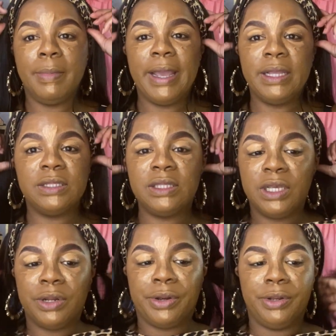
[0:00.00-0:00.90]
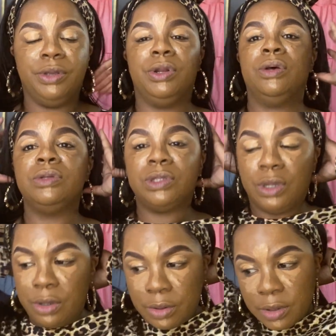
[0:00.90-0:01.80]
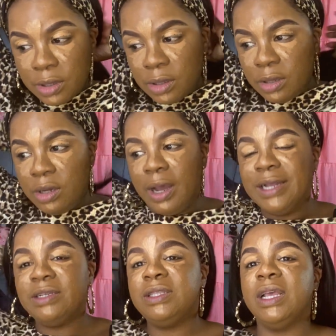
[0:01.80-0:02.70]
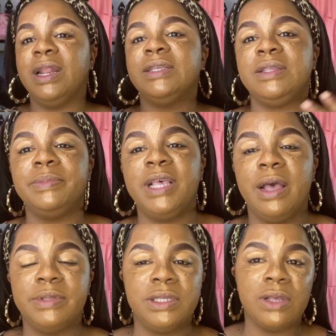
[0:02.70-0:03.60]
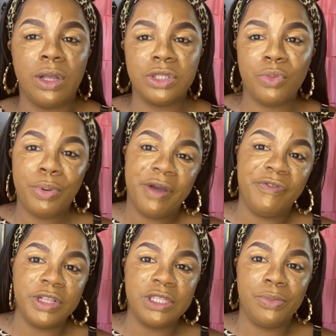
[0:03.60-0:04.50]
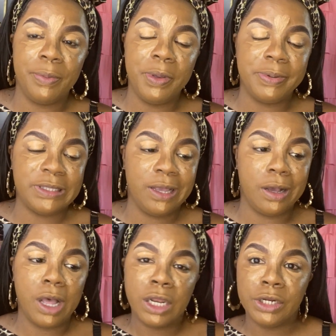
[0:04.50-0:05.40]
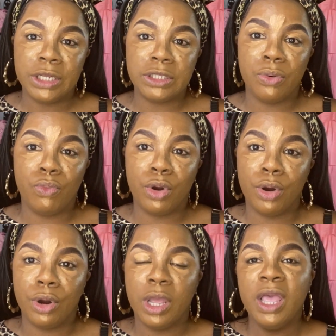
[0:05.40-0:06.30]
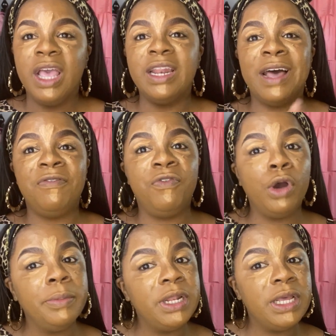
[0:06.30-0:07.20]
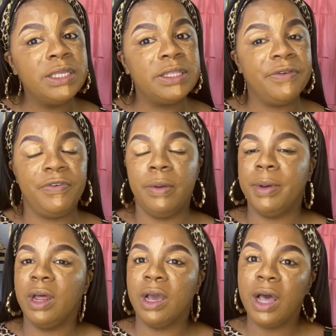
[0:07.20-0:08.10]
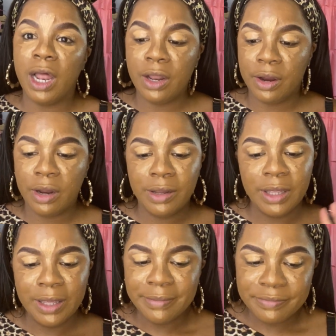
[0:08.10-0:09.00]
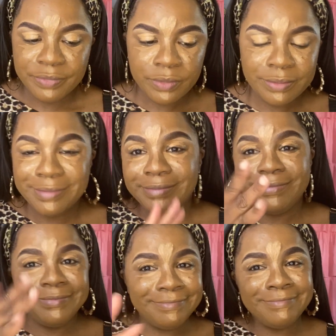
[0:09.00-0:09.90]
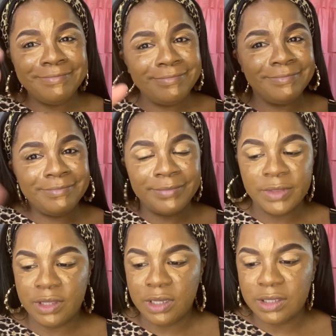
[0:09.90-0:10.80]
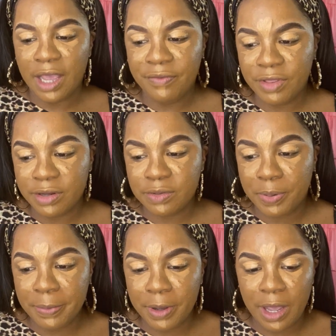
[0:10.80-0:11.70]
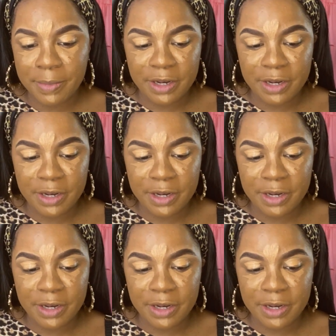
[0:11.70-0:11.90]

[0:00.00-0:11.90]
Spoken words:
concealer, you know? So you know, I just think that sometimes it's also preference. So when people say a color doesn't work, now formula is different, but a color, because there's people come in